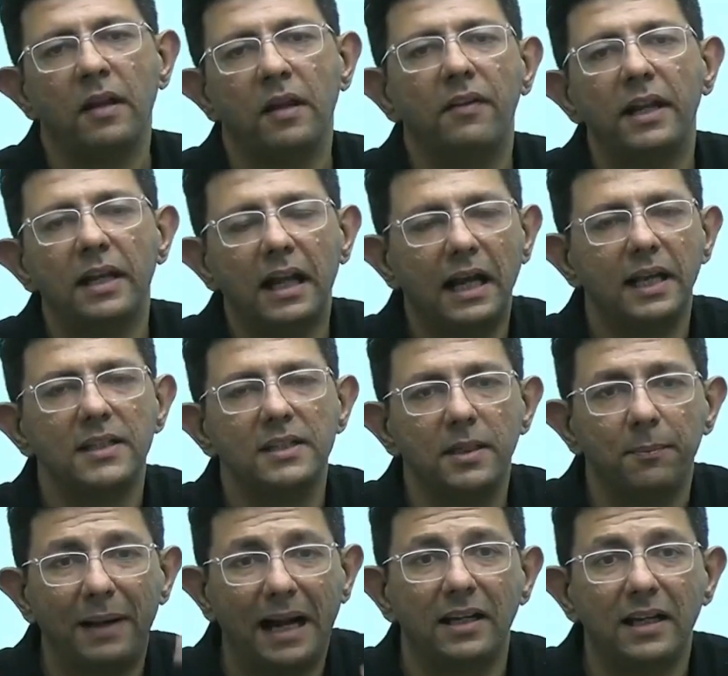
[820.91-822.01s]
When I see
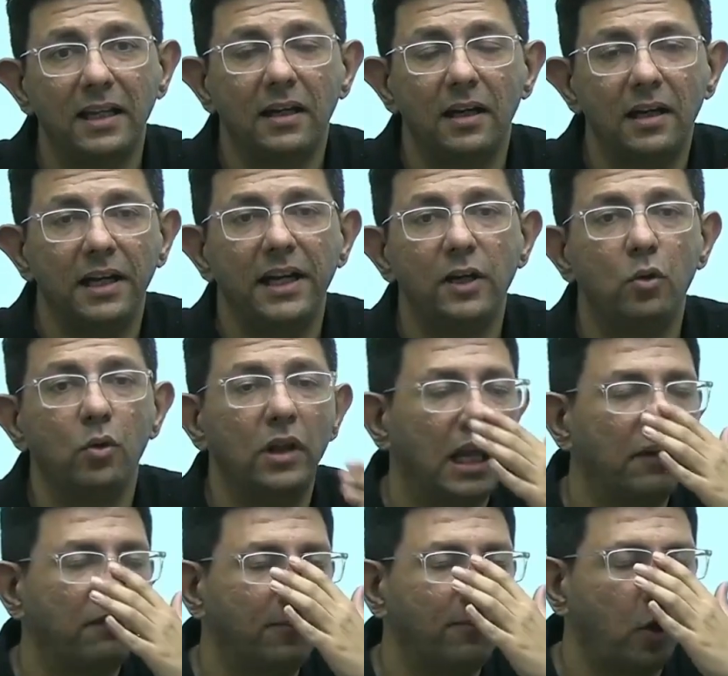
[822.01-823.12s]
practical day to day
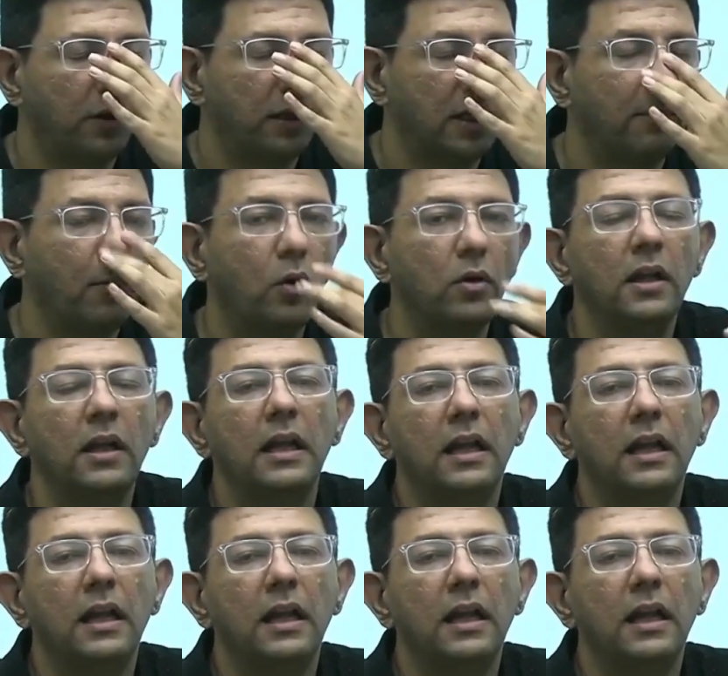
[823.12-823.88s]
life I'm talking about,